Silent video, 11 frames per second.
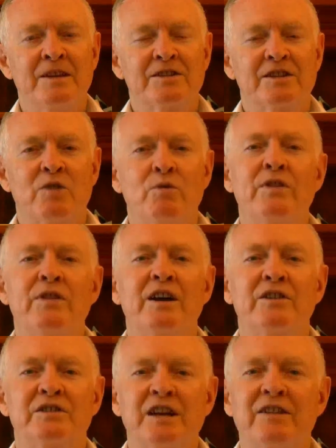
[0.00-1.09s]
So with
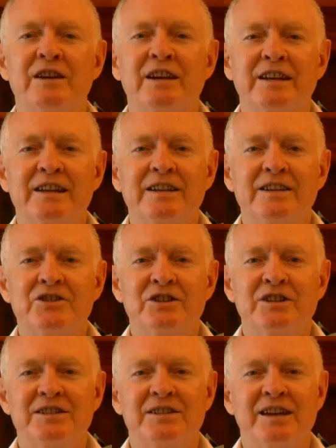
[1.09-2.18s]
those Arian
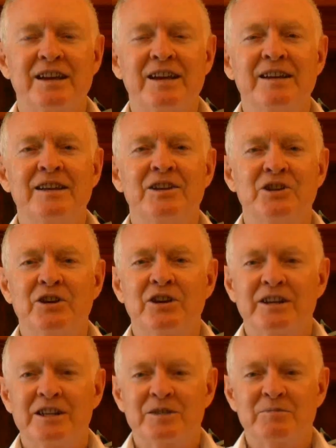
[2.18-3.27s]
energies there, you
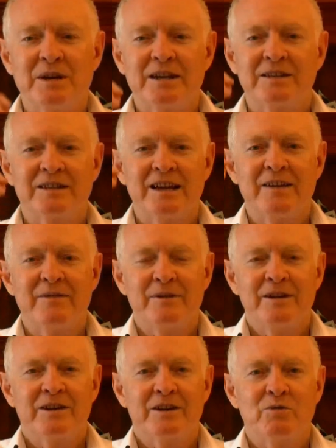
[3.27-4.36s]
can expect to have
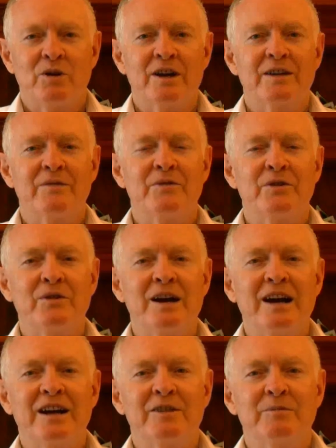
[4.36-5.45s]
quite a few
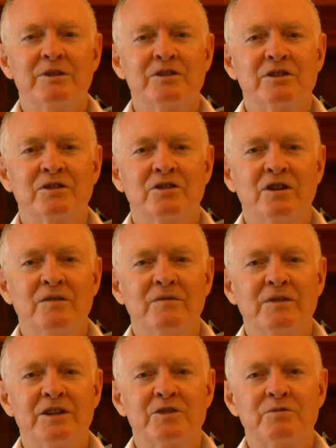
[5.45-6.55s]
arguments and
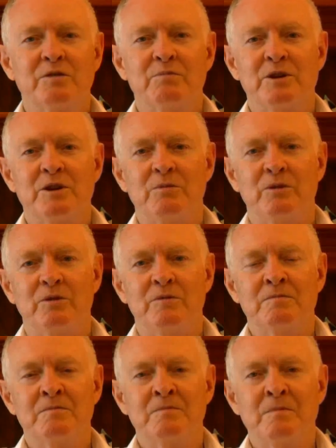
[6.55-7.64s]
conflicts with people
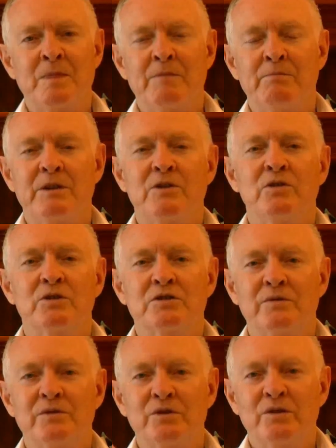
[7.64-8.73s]
because
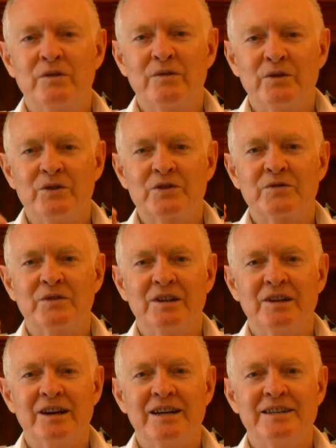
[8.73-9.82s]
of your
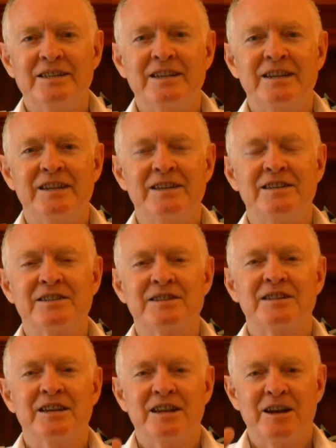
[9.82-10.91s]
forceful
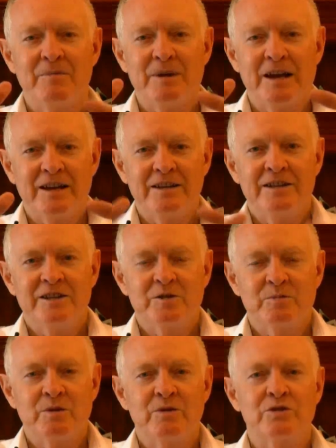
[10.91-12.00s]
ideas about
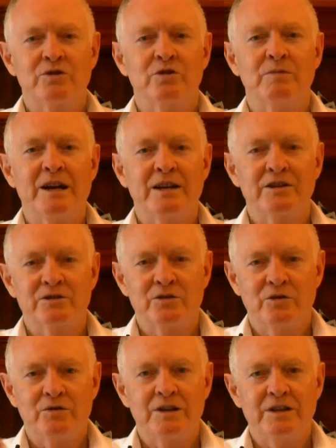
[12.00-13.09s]
spiritual matters
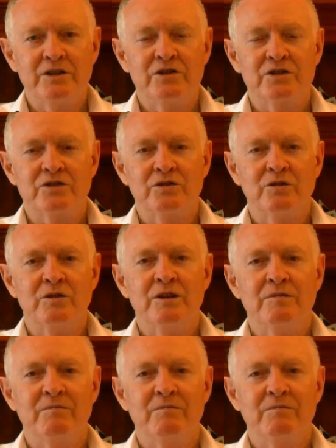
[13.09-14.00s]
or religious or